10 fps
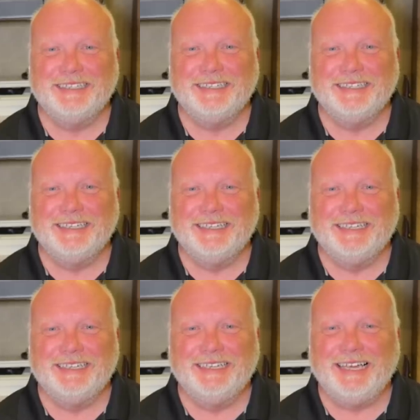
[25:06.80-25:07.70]

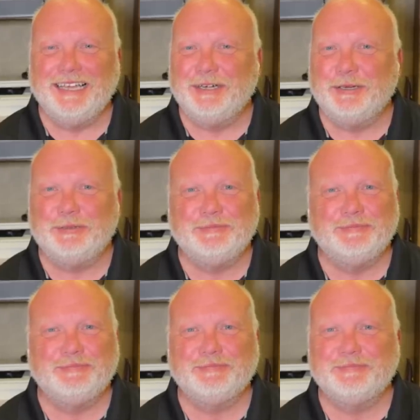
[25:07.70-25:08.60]

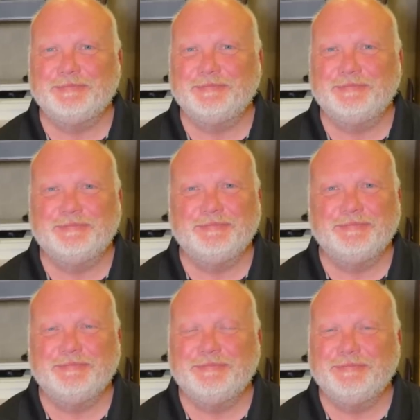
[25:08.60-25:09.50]

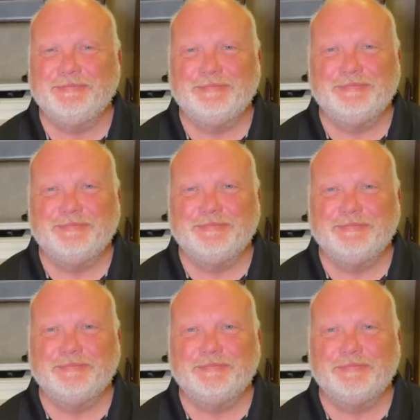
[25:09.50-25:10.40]

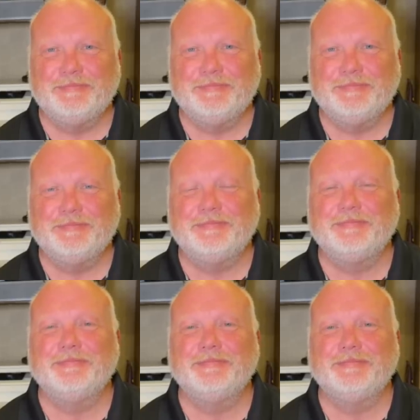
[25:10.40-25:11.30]

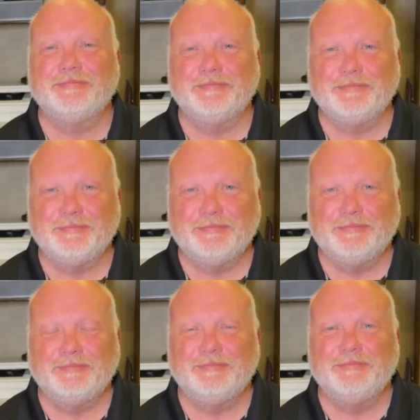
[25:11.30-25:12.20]

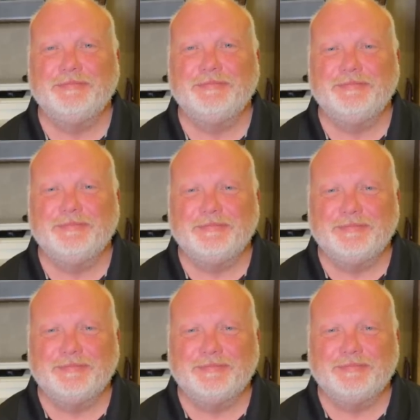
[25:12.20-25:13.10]

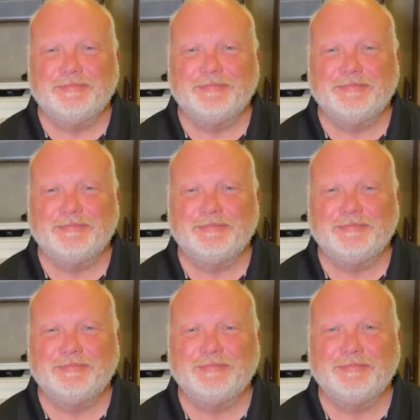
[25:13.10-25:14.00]

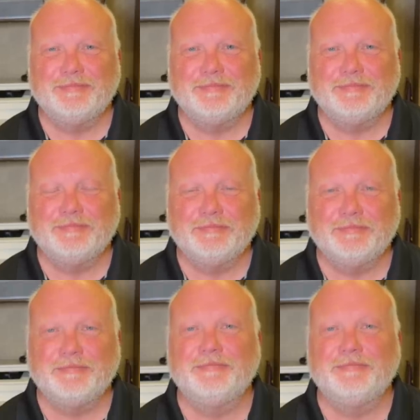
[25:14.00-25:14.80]
This person isn't speaking.